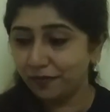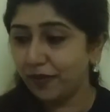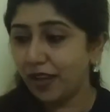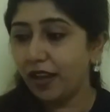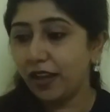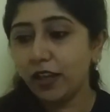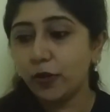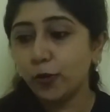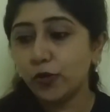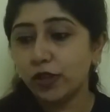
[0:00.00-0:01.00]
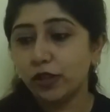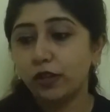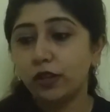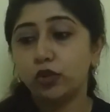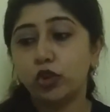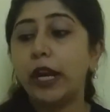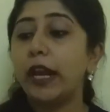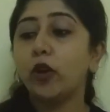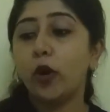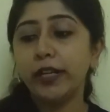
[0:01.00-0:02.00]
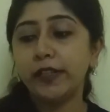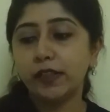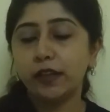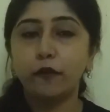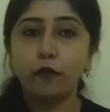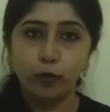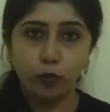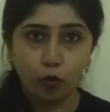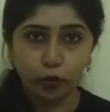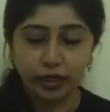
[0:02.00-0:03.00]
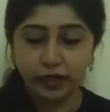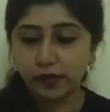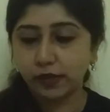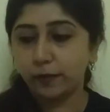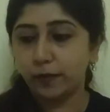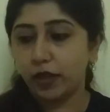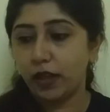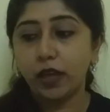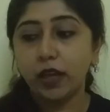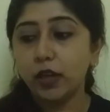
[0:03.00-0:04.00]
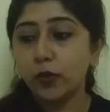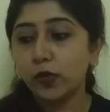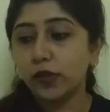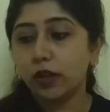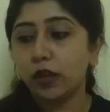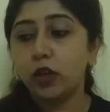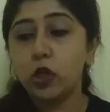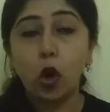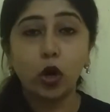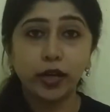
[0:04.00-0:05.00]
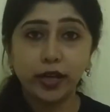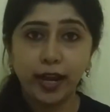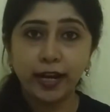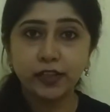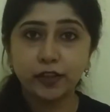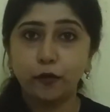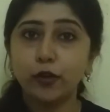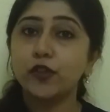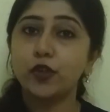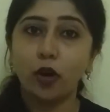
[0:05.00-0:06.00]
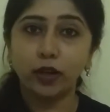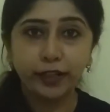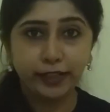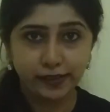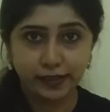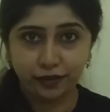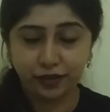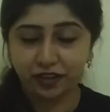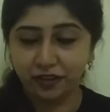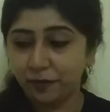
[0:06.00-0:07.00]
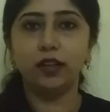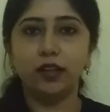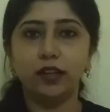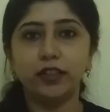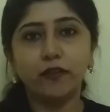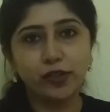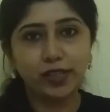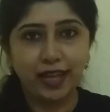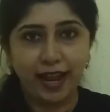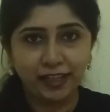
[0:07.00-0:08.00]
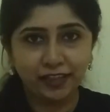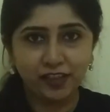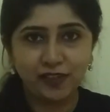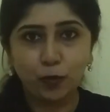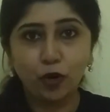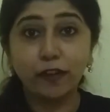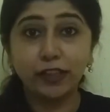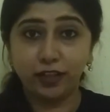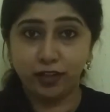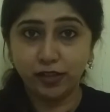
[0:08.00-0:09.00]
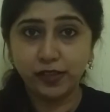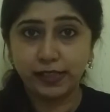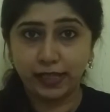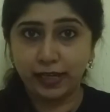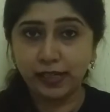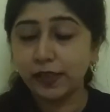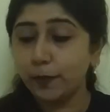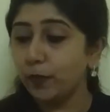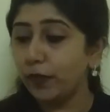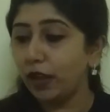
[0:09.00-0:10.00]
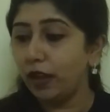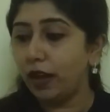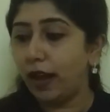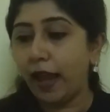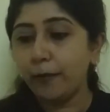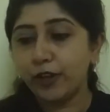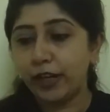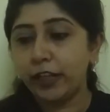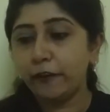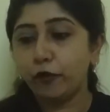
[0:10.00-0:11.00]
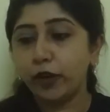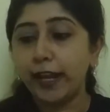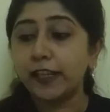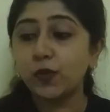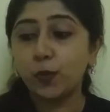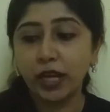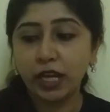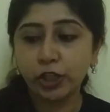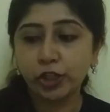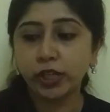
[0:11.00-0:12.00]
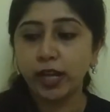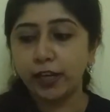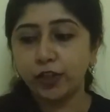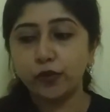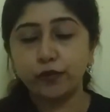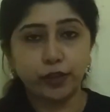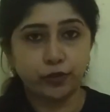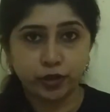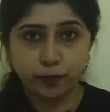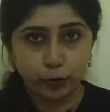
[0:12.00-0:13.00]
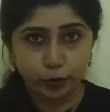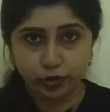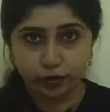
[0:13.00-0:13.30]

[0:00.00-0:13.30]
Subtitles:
He used threnoids for mornings. He used loggerheads for strongly disagreeing. There was a line in this book where the girl says, I'm ready for expiation and your retribution.